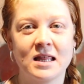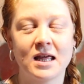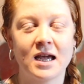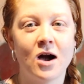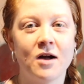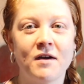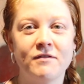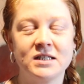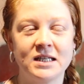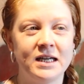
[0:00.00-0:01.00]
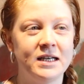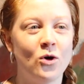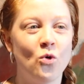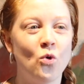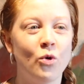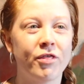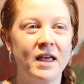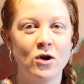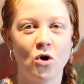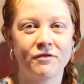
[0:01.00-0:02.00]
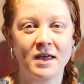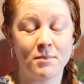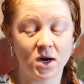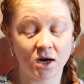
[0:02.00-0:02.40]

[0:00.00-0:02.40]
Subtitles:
thing I've ever seen or think of in my